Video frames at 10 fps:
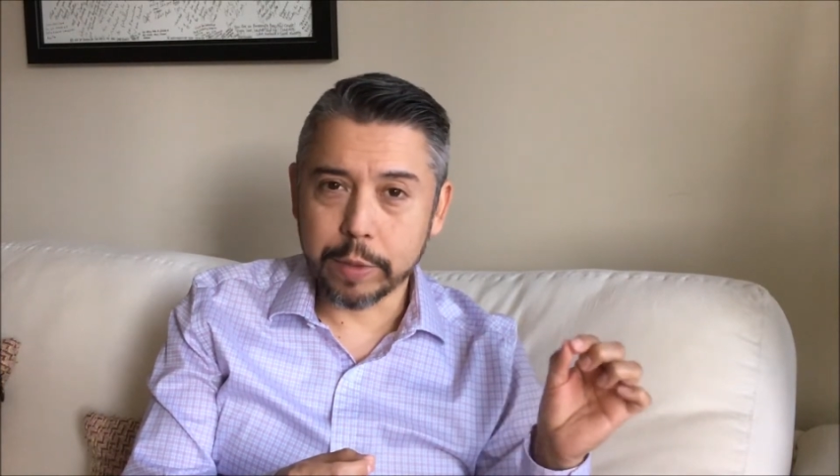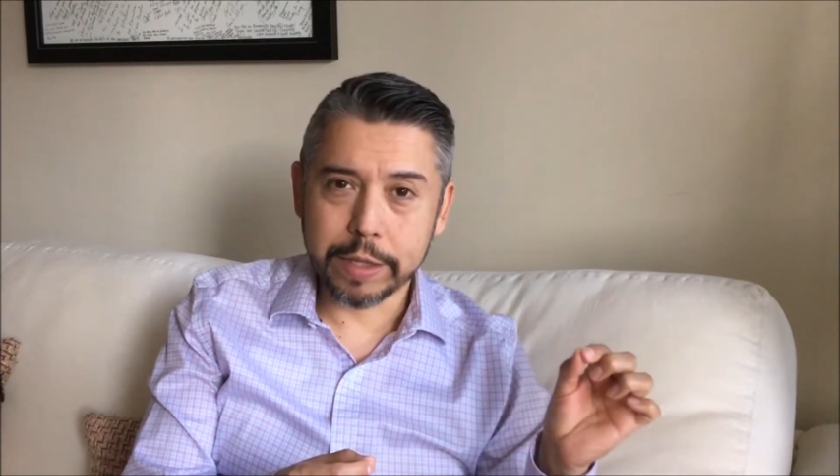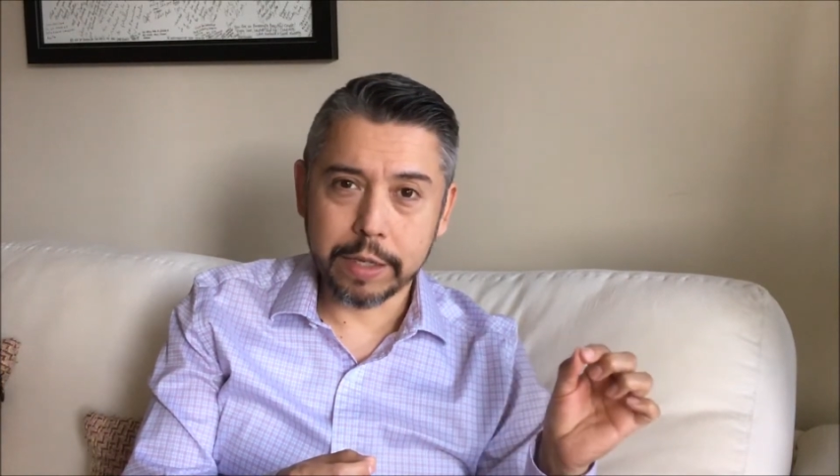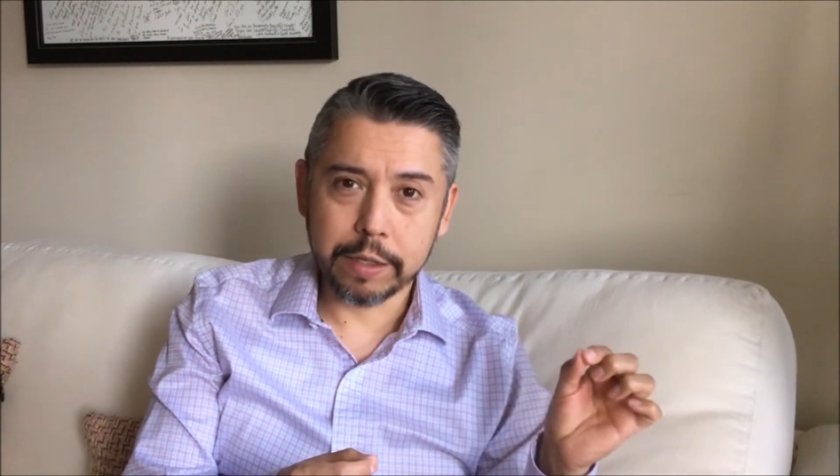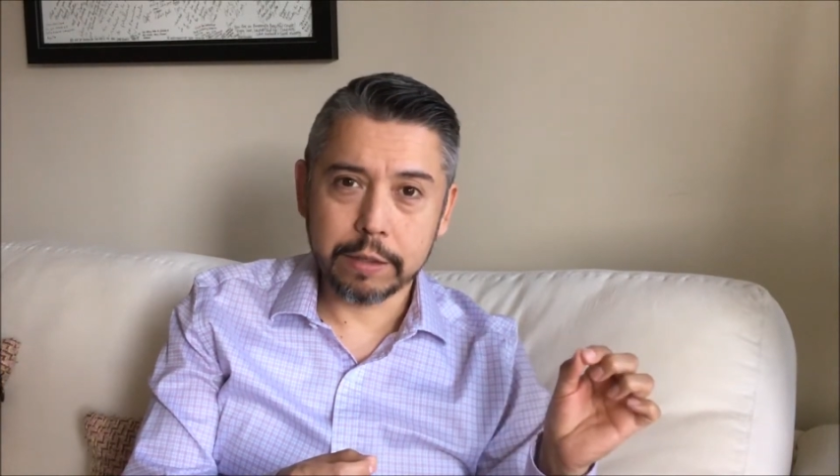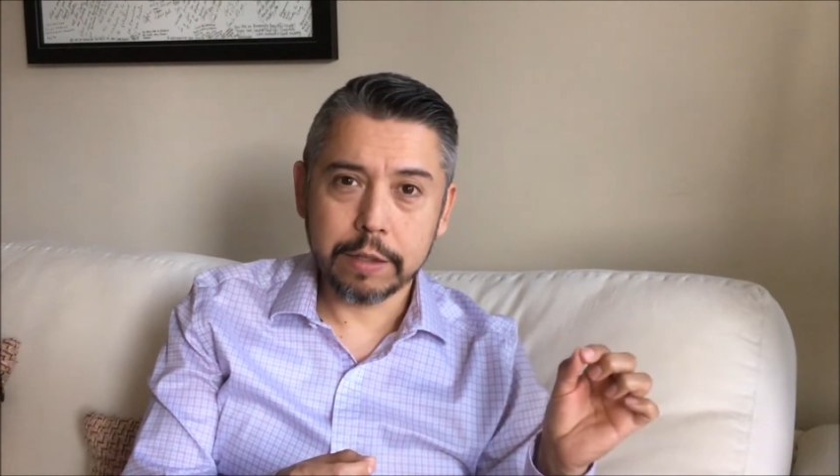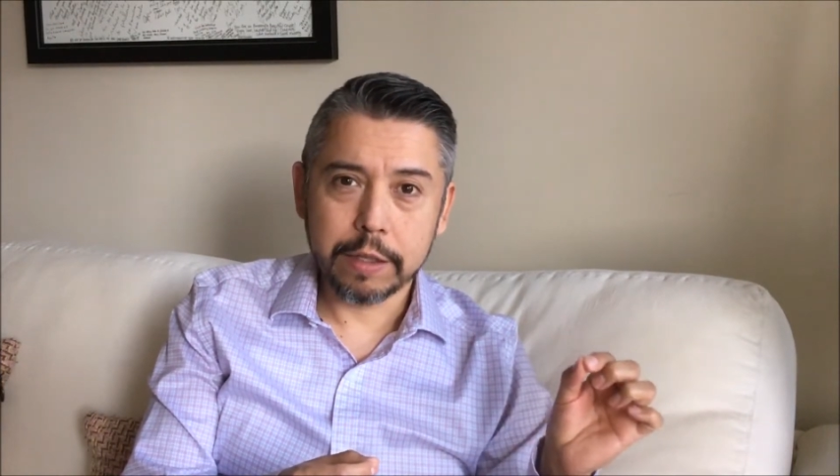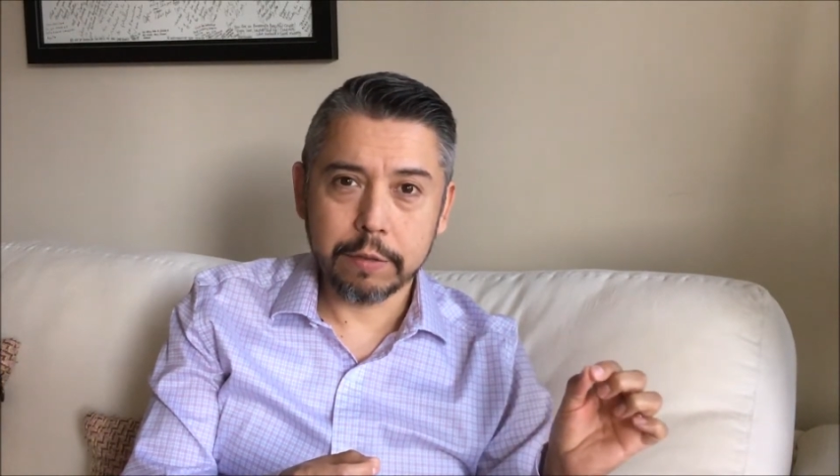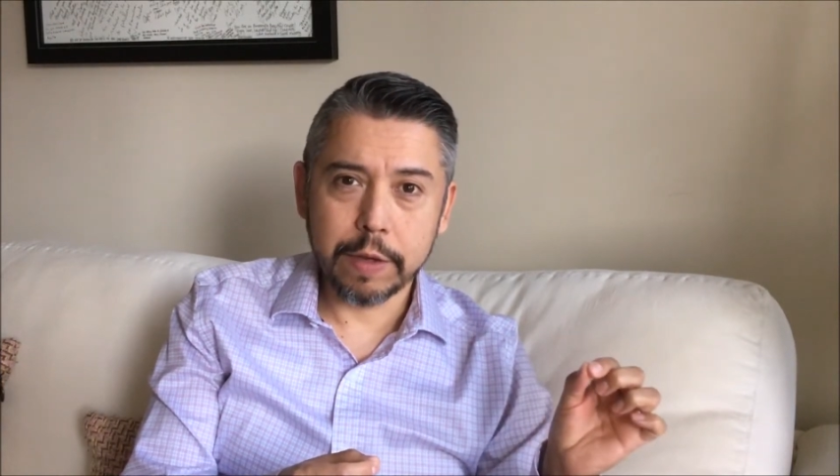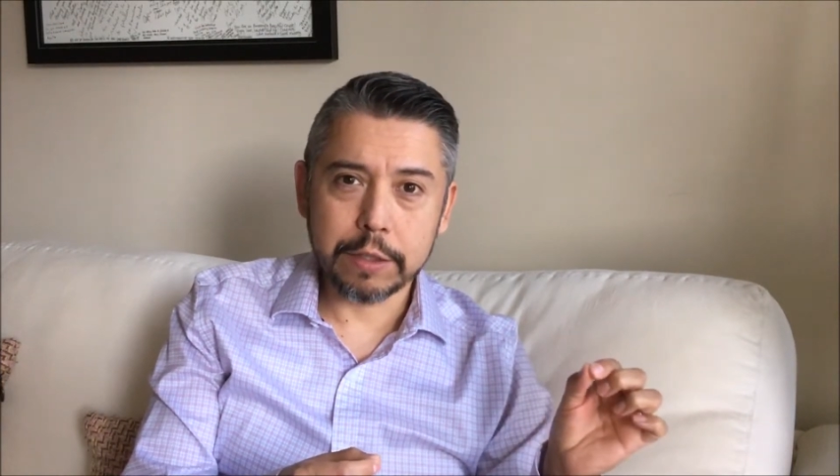within
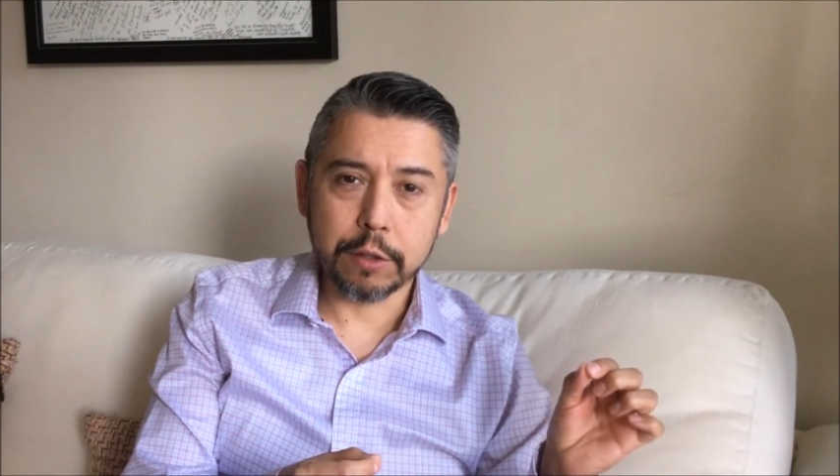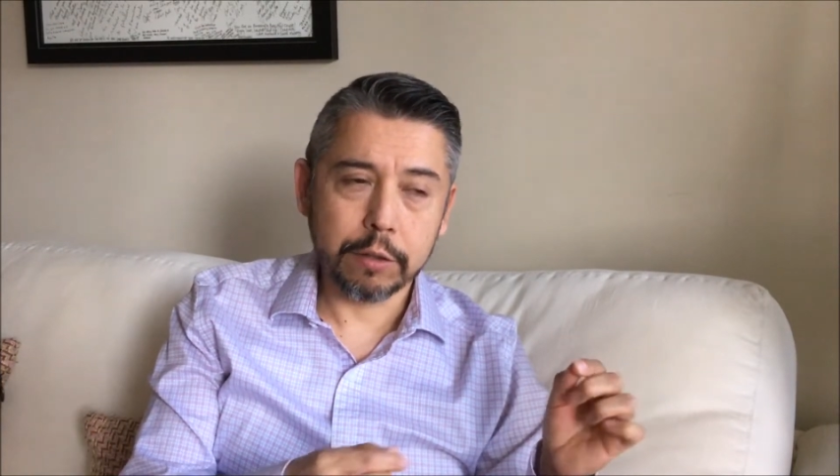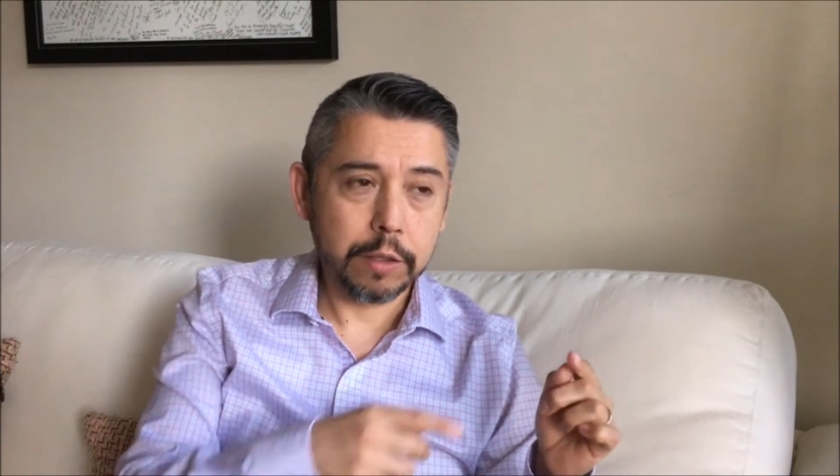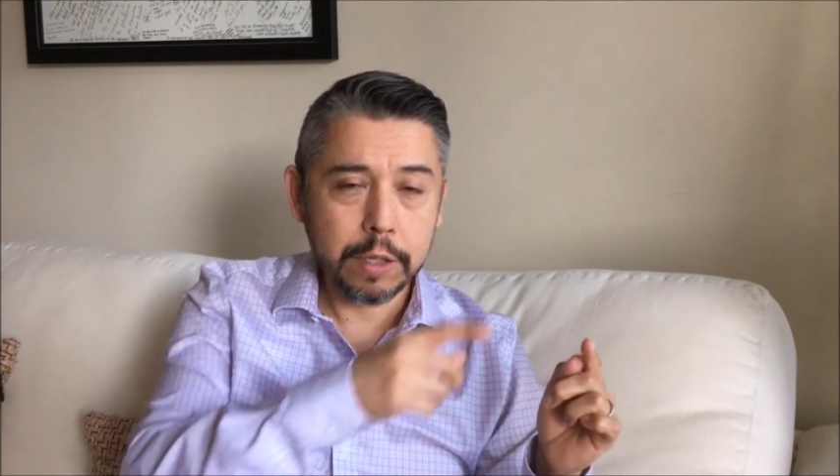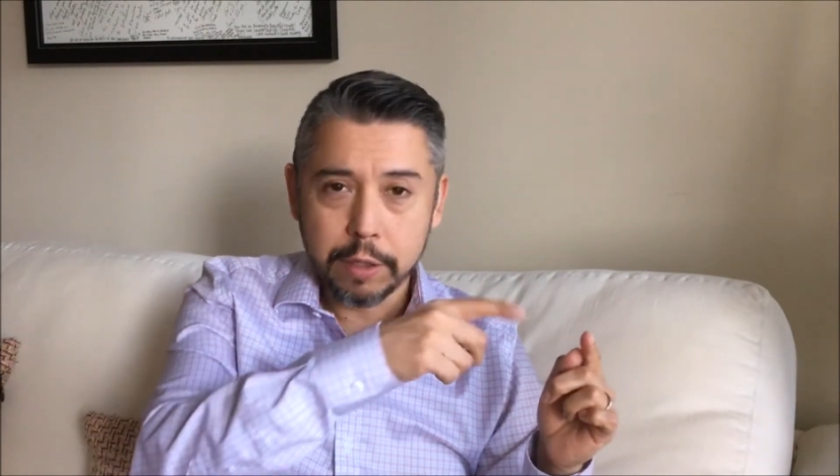the vessel.